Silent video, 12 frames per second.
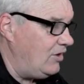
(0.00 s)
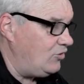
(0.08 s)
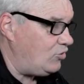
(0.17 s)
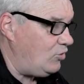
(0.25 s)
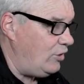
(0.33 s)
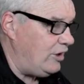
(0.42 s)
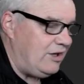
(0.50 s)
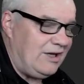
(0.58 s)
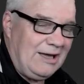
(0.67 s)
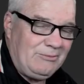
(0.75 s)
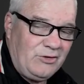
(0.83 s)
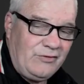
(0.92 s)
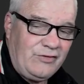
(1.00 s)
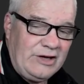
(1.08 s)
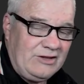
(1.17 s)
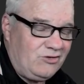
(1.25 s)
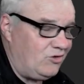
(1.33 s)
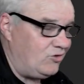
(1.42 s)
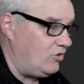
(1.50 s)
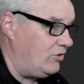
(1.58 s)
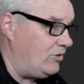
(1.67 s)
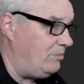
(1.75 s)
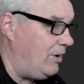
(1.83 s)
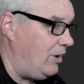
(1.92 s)
3 reflectors
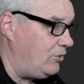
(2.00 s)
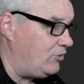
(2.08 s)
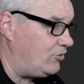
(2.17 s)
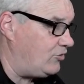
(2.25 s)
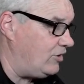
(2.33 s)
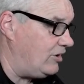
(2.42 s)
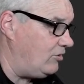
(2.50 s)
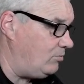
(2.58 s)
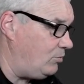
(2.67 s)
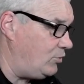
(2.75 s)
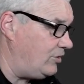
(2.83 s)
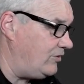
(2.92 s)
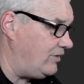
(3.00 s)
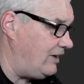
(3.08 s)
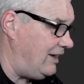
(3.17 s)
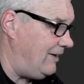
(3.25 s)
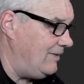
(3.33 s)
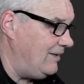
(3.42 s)
on the posts that he's put in there.